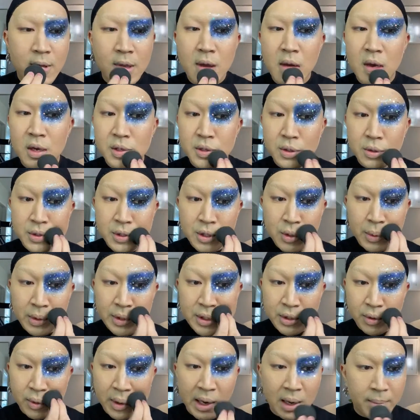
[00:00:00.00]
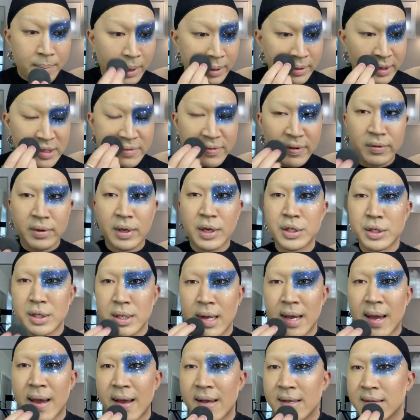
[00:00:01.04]
Also too, what's great about this foundation, it
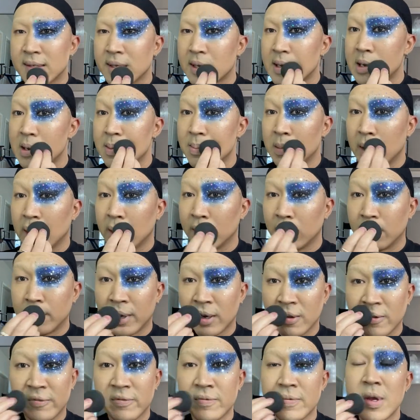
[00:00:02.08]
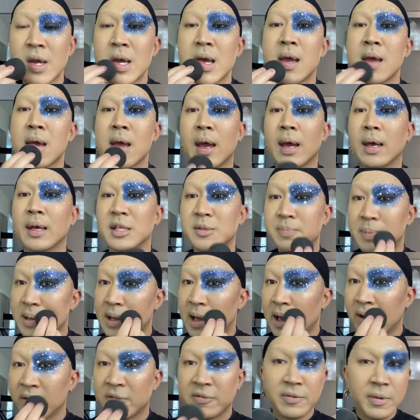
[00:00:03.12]
has a little bit of
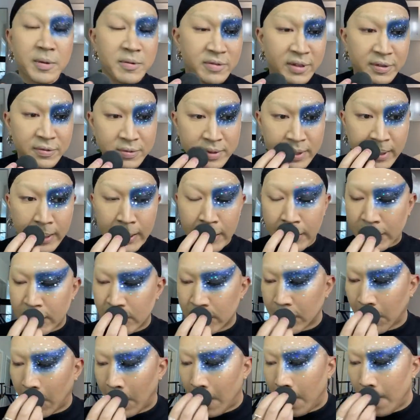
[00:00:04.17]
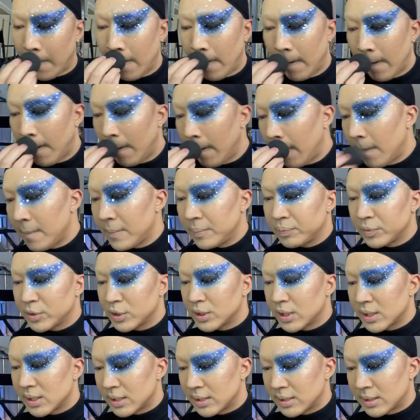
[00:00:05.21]
SPF 15, so
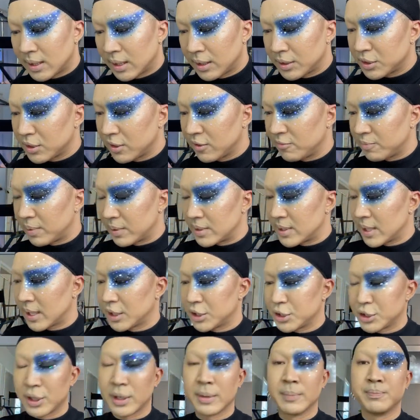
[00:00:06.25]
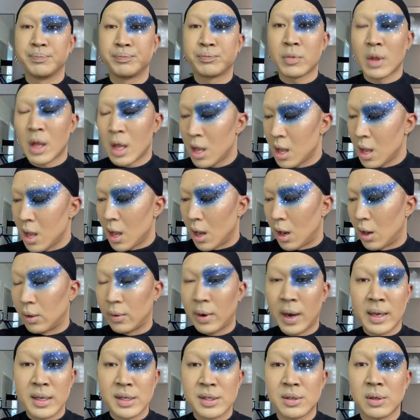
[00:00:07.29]
just a touch of protection. All
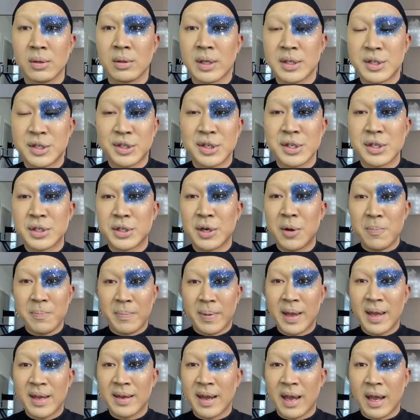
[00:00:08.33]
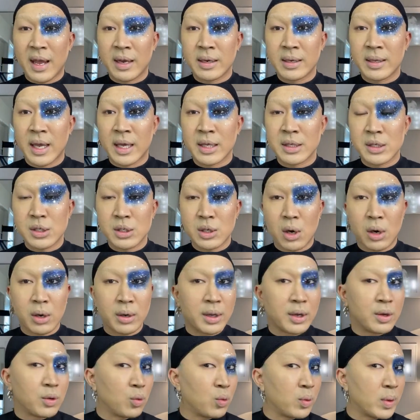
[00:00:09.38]
right, so let's just jump in and get
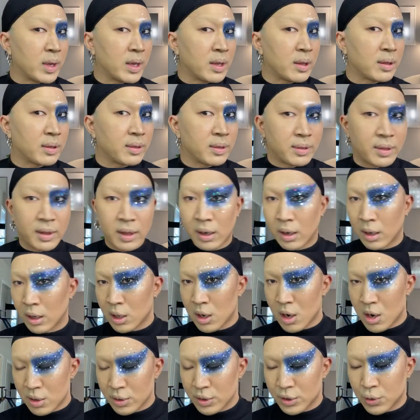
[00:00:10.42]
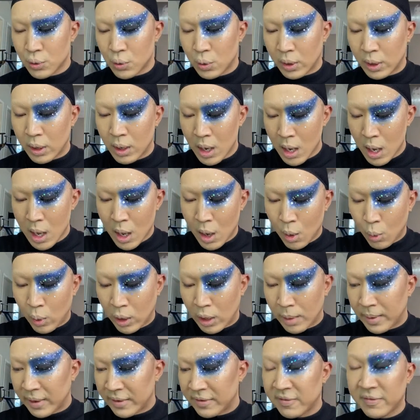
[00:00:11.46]
started with the contour. One of
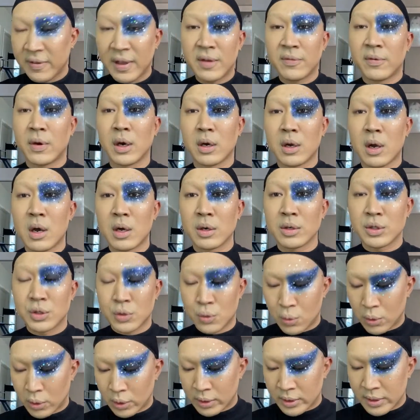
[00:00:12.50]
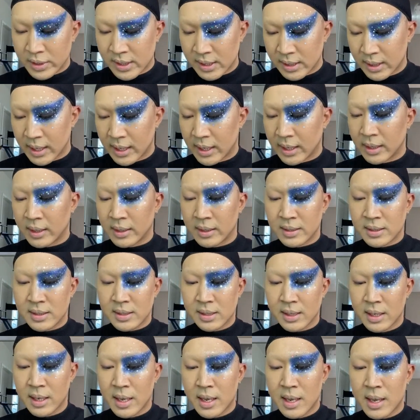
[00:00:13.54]
my favorite contours is
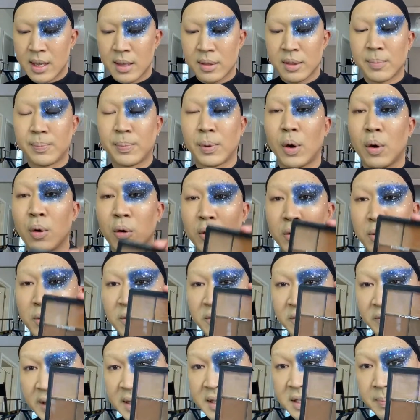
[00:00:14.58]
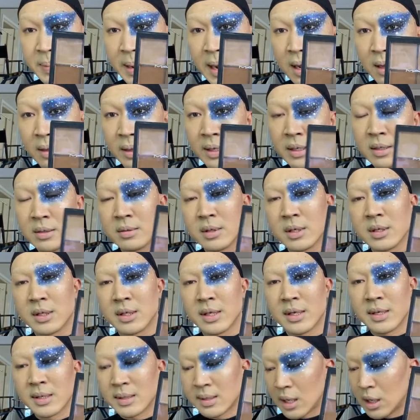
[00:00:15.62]
the Pro Face Palette. This
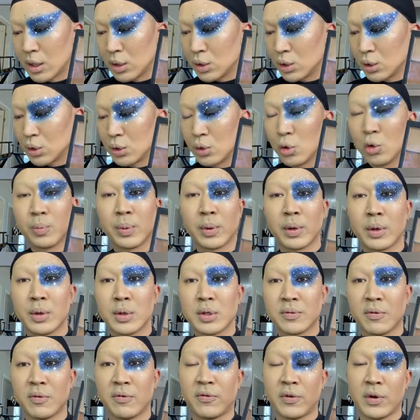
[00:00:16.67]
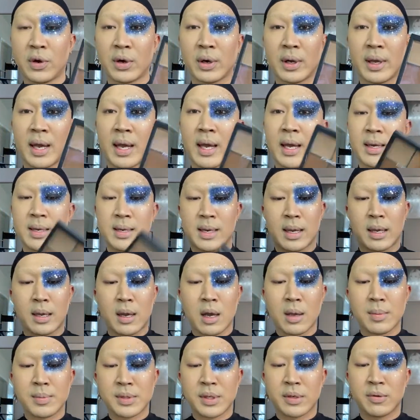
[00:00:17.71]
is super useful for your kit. It
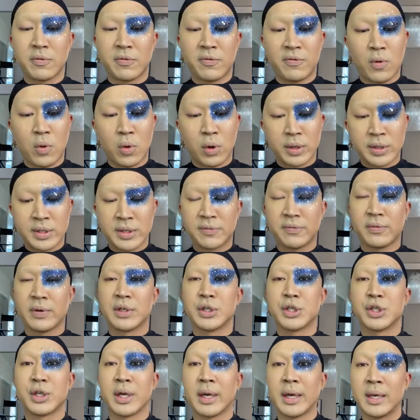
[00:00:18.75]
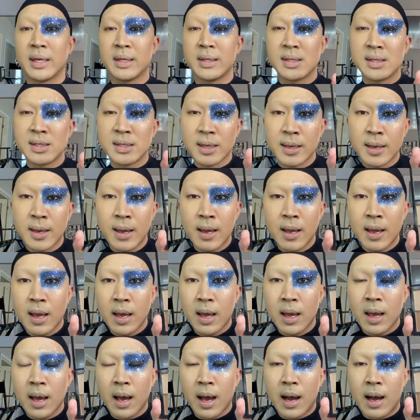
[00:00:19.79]
comes in 4 different shades.
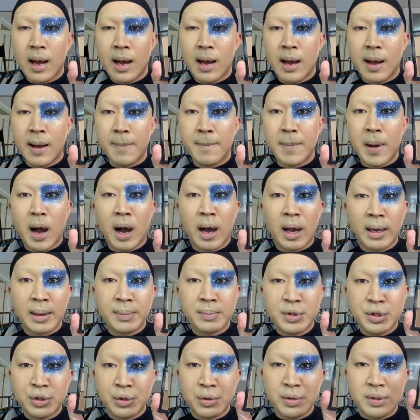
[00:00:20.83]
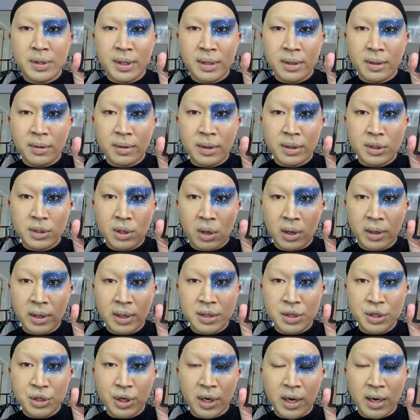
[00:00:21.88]
I am choosing the
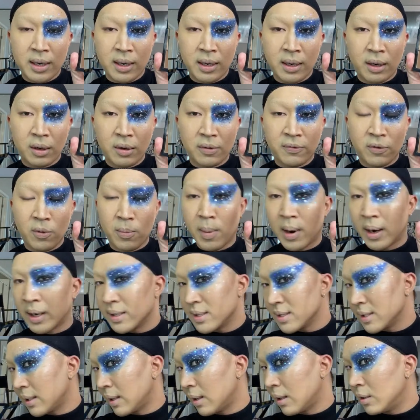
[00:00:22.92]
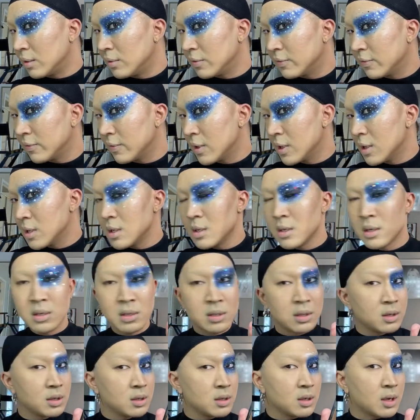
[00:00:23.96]
darkest shade here for myself.
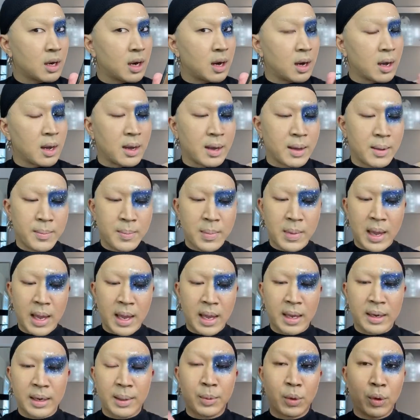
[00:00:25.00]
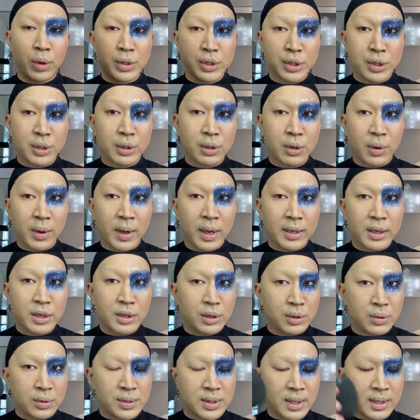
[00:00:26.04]
And I'm going to go ahead and
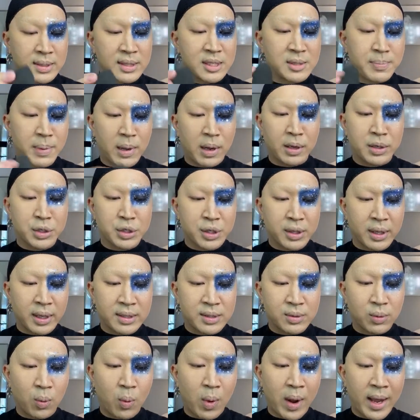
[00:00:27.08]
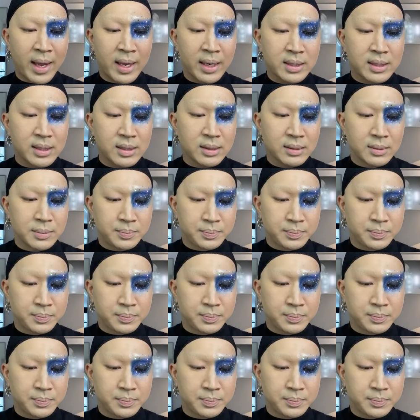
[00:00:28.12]
use a sponge that's wet.